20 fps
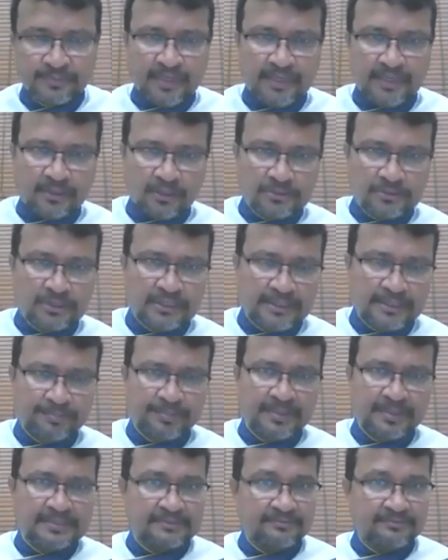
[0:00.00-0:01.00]
it also
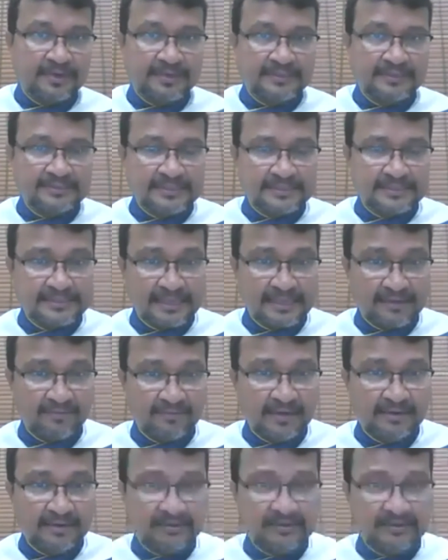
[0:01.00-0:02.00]
depends when it is a
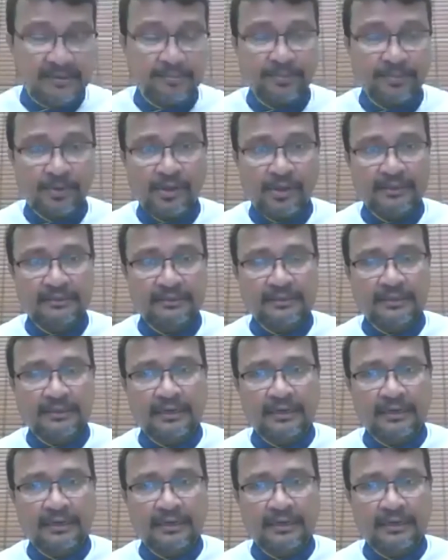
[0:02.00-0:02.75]
seven employee